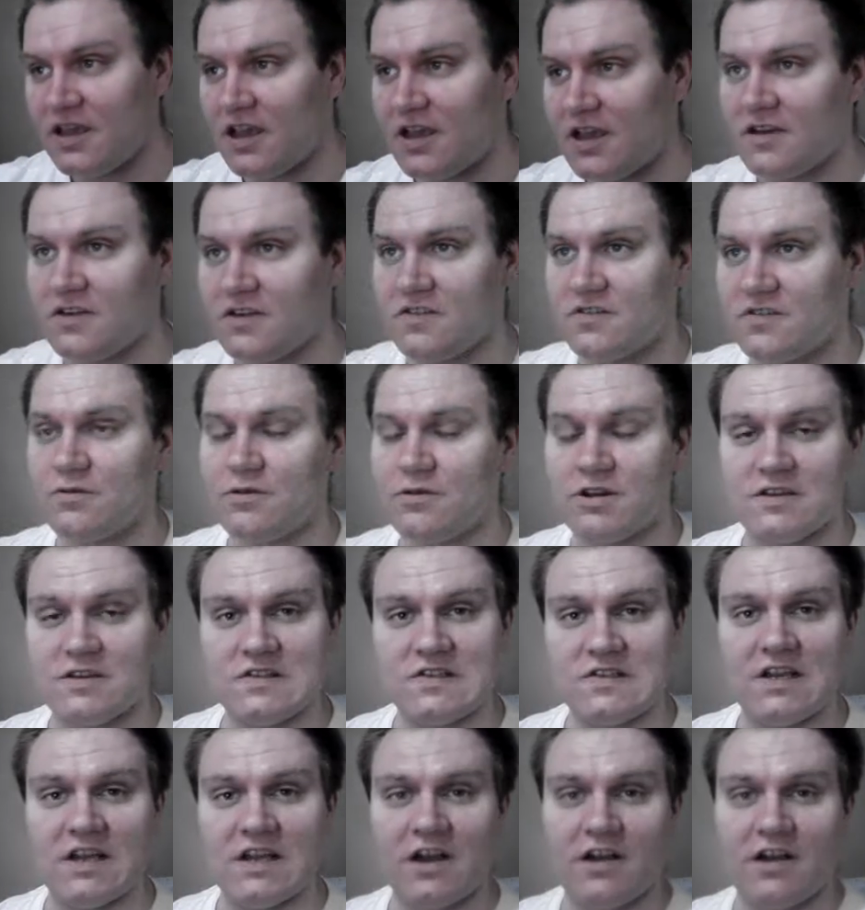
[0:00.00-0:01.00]
I just want
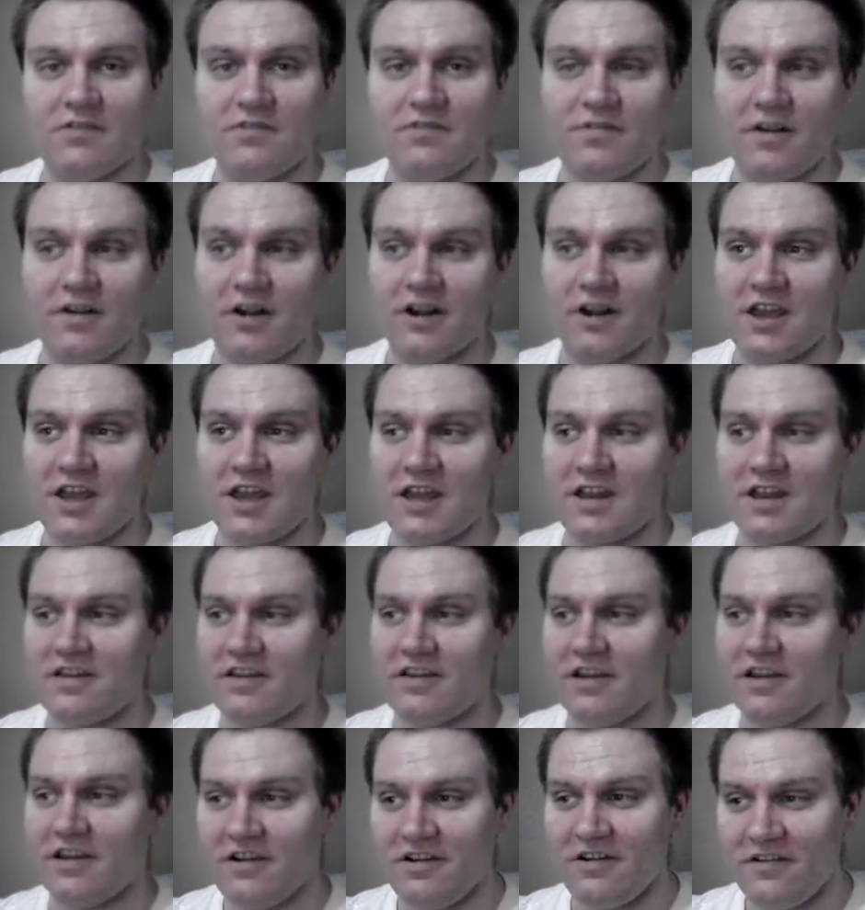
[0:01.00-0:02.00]
to see how far I get
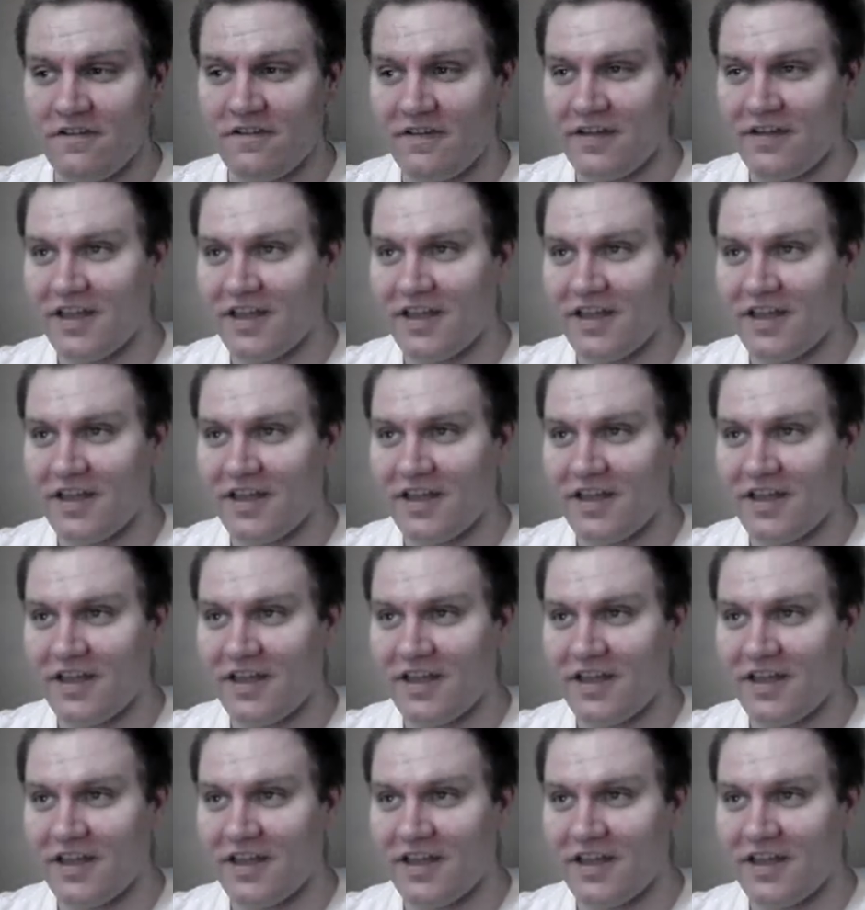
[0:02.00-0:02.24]
here.